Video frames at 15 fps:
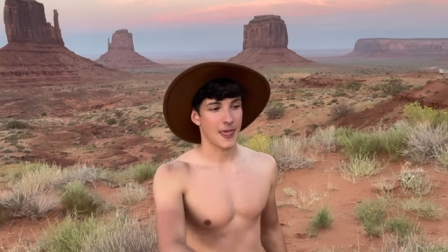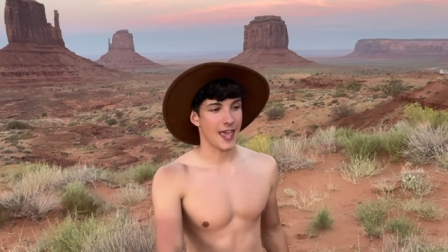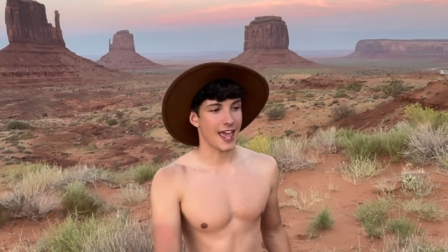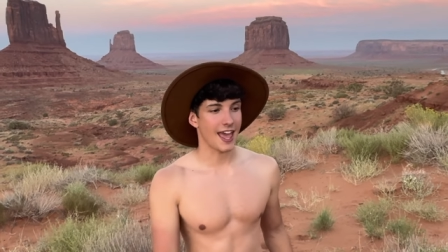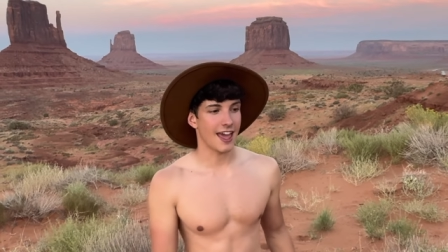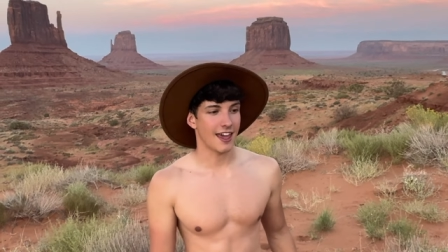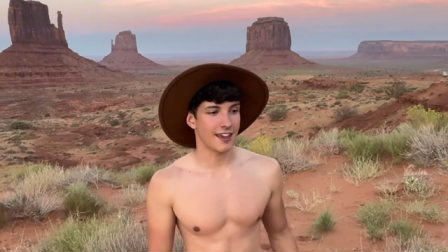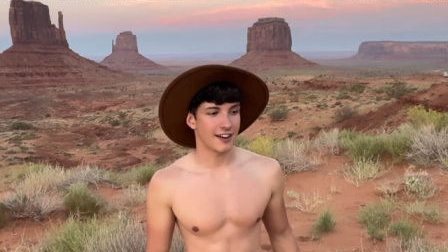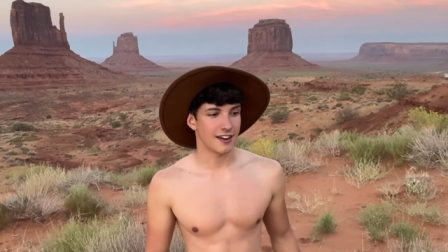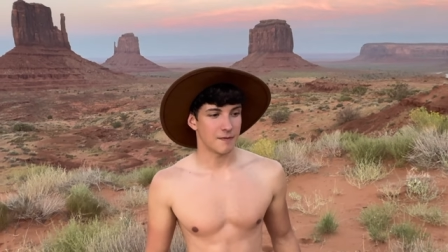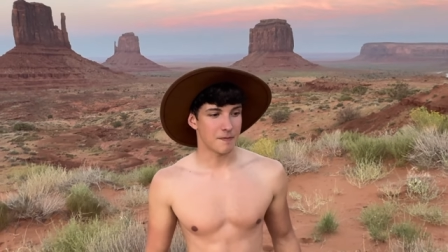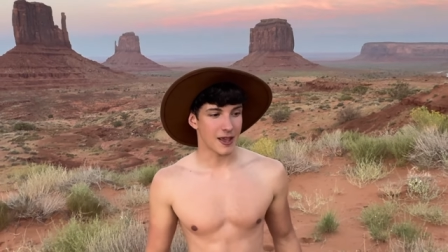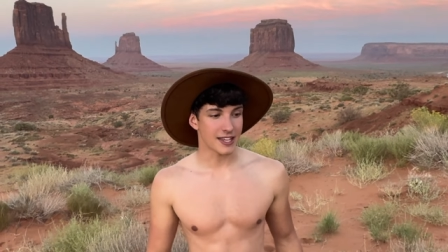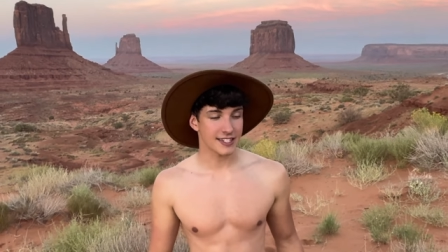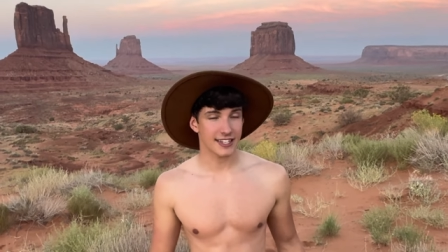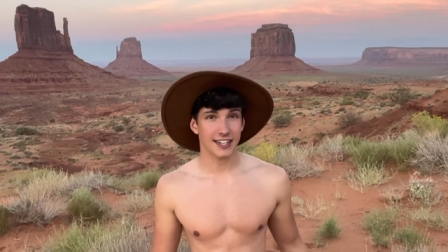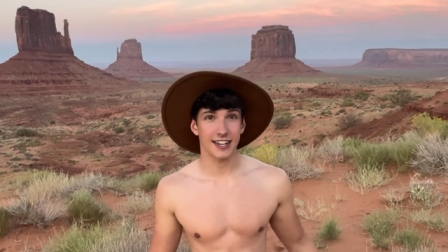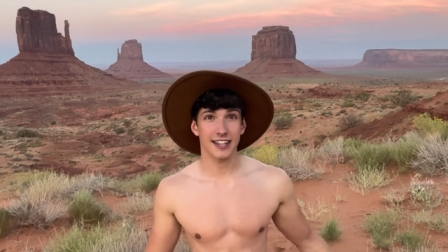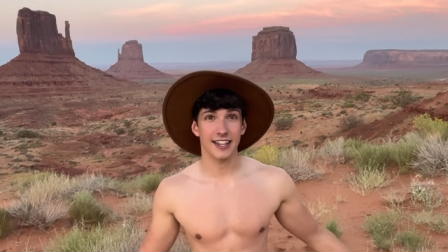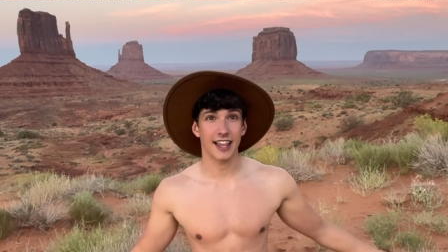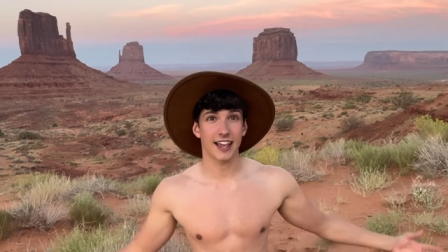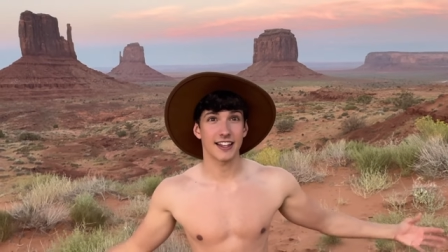and
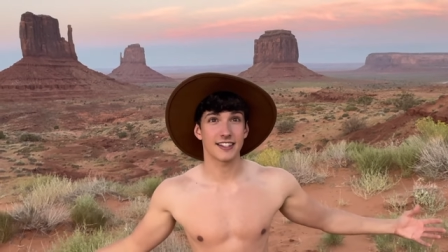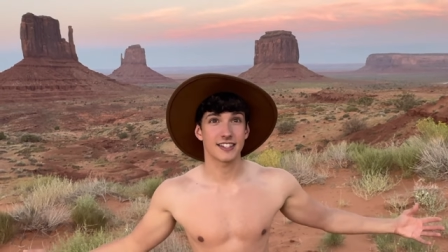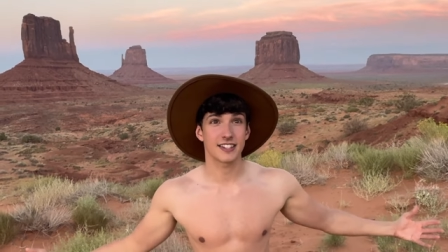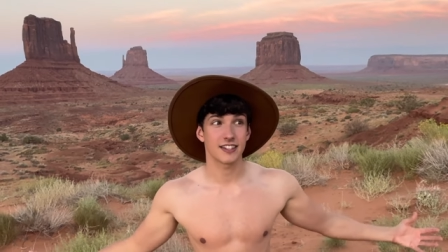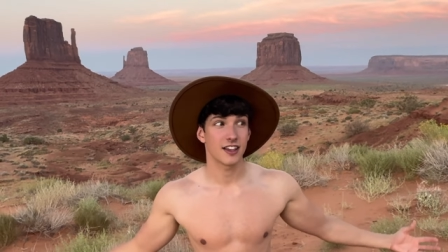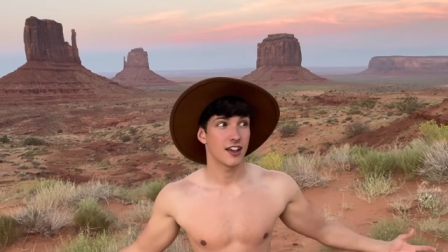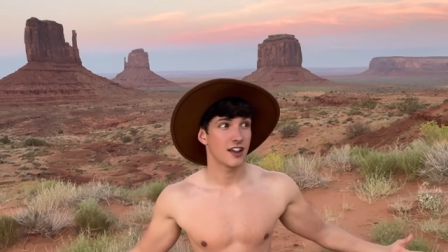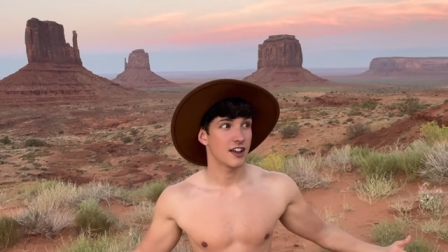basically gets